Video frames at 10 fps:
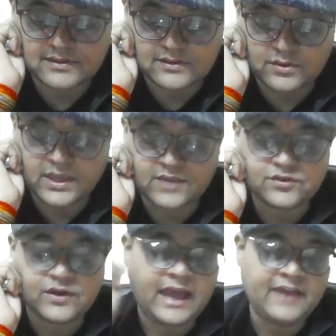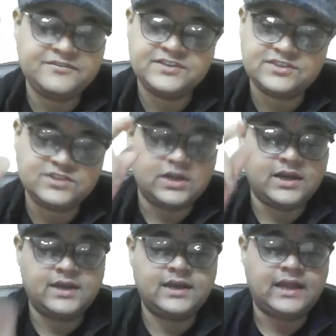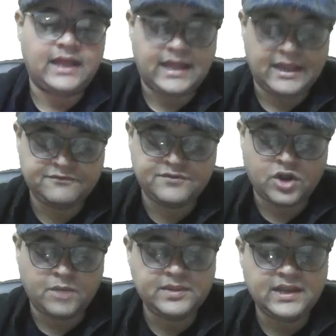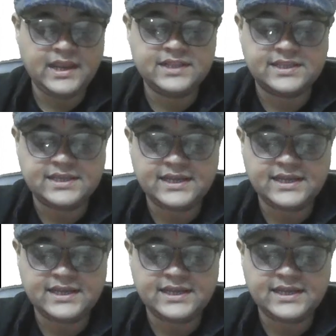okay. So I have just I've dropped the link there,